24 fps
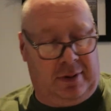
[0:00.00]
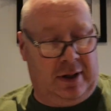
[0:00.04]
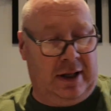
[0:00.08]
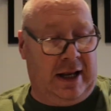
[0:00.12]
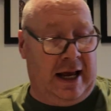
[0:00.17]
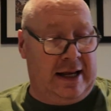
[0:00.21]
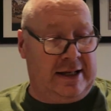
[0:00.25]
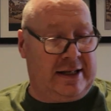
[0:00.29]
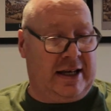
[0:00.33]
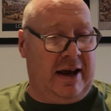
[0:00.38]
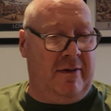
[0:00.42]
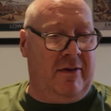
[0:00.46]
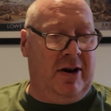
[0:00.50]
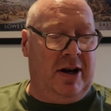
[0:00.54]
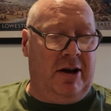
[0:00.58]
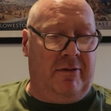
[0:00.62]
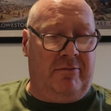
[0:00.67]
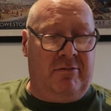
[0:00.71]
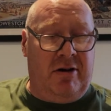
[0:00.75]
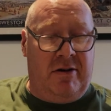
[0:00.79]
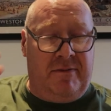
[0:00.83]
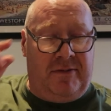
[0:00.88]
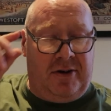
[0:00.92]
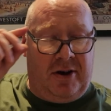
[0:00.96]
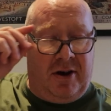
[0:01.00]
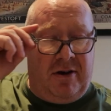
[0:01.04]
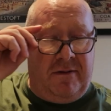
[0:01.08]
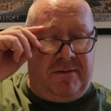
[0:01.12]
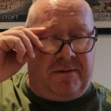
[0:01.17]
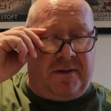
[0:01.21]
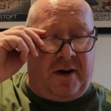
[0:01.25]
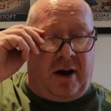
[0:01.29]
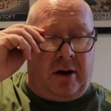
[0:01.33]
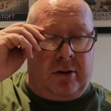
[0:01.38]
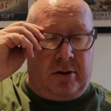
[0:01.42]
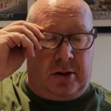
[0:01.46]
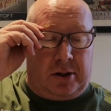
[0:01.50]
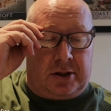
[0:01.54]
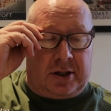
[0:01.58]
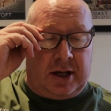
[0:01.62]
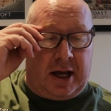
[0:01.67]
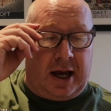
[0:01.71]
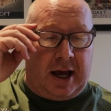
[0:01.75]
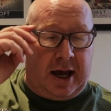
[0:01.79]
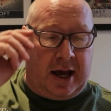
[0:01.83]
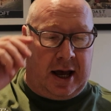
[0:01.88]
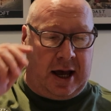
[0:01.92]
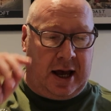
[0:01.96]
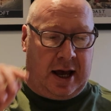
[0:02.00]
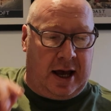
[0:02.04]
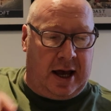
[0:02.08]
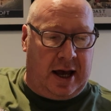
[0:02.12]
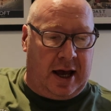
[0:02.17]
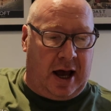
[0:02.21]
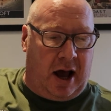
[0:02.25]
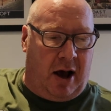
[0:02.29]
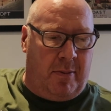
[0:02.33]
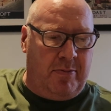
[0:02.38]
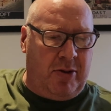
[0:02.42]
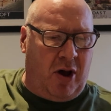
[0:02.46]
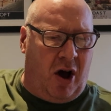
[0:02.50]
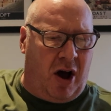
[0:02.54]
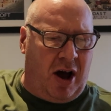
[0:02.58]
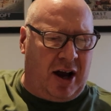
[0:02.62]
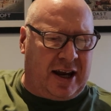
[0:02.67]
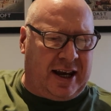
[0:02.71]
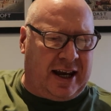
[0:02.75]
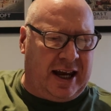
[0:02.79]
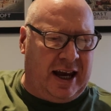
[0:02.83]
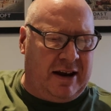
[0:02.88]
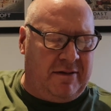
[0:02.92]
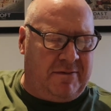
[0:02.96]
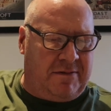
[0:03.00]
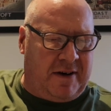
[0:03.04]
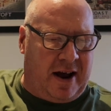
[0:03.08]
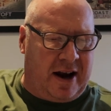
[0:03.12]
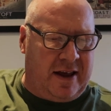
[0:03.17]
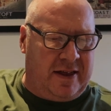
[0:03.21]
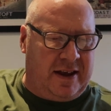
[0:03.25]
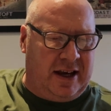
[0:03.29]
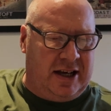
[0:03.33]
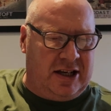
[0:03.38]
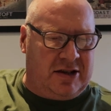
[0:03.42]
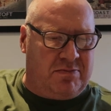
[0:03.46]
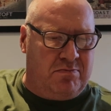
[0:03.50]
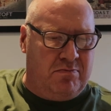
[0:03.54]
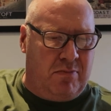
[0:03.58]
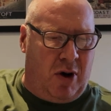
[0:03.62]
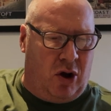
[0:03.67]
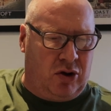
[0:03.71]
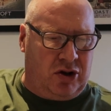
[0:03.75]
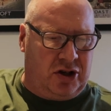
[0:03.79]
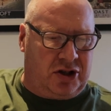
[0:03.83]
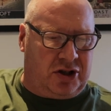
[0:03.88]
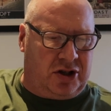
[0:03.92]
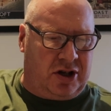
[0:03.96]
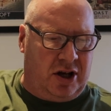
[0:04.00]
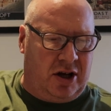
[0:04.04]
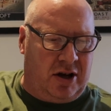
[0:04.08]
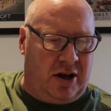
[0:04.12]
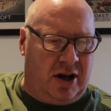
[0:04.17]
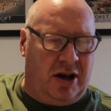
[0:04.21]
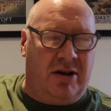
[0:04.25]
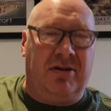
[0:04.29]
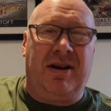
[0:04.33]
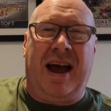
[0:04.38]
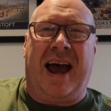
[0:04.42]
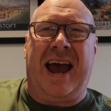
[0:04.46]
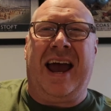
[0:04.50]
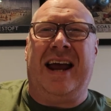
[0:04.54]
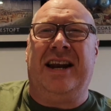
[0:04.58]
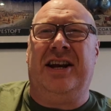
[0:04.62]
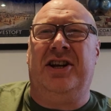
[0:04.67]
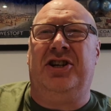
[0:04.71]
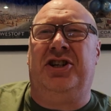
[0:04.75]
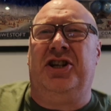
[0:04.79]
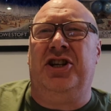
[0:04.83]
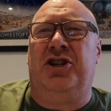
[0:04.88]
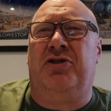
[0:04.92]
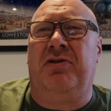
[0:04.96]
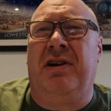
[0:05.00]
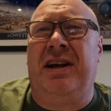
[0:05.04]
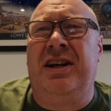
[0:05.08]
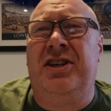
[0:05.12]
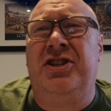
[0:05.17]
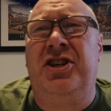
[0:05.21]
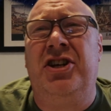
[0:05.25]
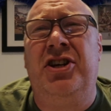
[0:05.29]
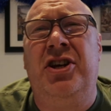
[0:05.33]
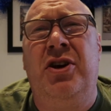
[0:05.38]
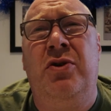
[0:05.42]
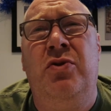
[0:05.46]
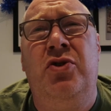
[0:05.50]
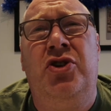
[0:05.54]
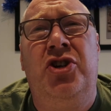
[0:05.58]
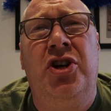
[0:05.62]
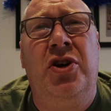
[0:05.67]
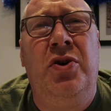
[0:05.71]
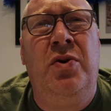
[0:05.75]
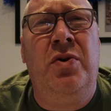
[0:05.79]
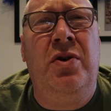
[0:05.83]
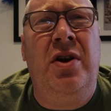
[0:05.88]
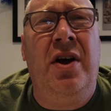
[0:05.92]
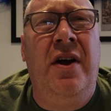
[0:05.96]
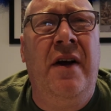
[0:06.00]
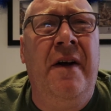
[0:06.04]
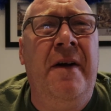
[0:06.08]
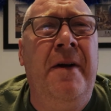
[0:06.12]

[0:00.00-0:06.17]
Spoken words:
let's give it a review, folks. I'm not a keen fan of these monster energy drinks, are you, June?